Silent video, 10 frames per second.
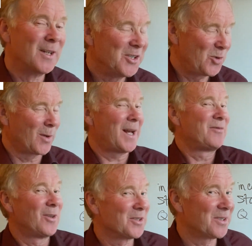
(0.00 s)
Do you want to have
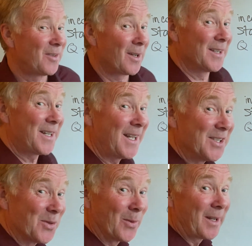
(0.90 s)
lots of
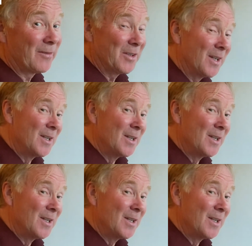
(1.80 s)
holidays or whatever?